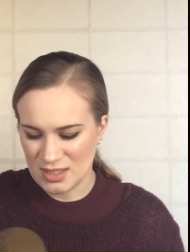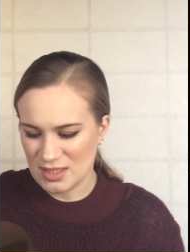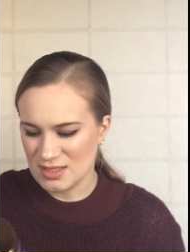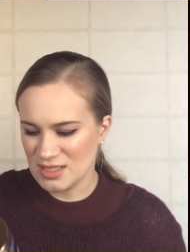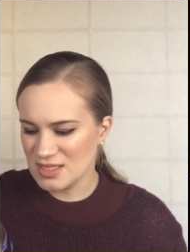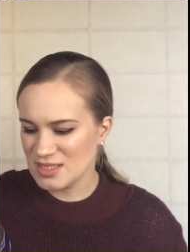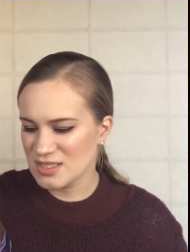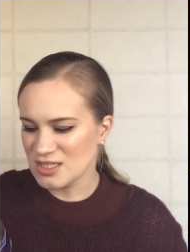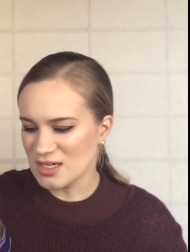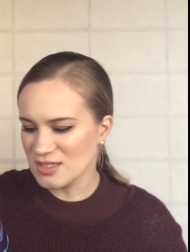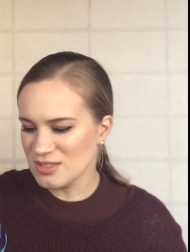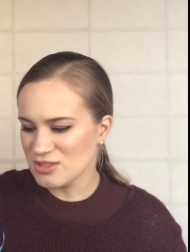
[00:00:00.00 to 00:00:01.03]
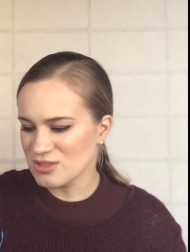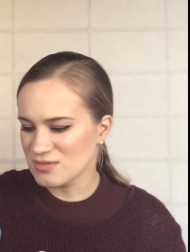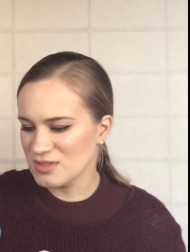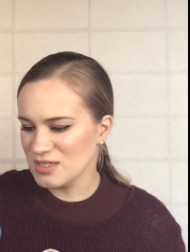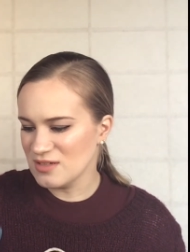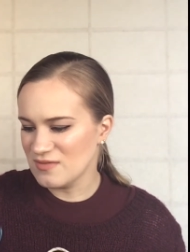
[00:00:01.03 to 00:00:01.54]
This Tarte
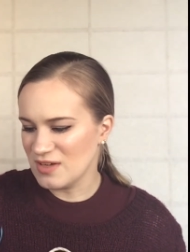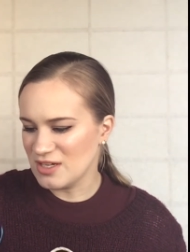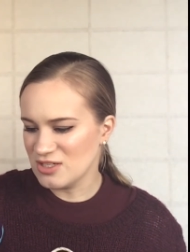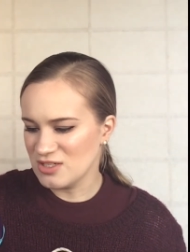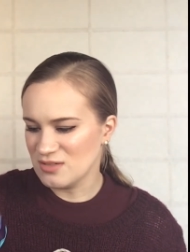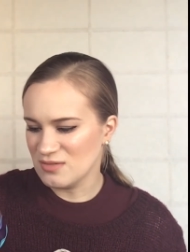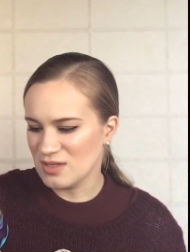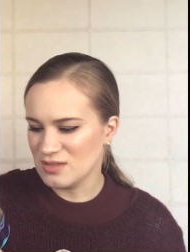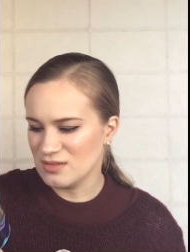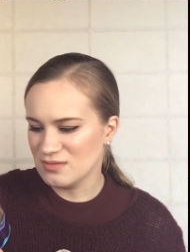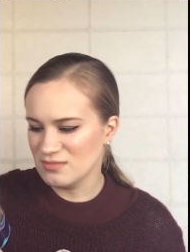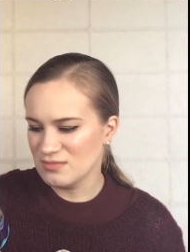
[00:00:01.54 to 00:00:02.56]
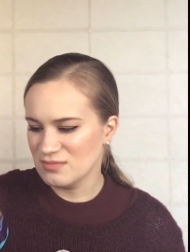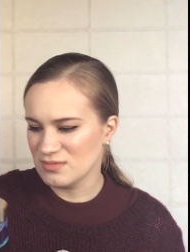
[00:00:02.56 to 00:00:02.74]
Drink of H2O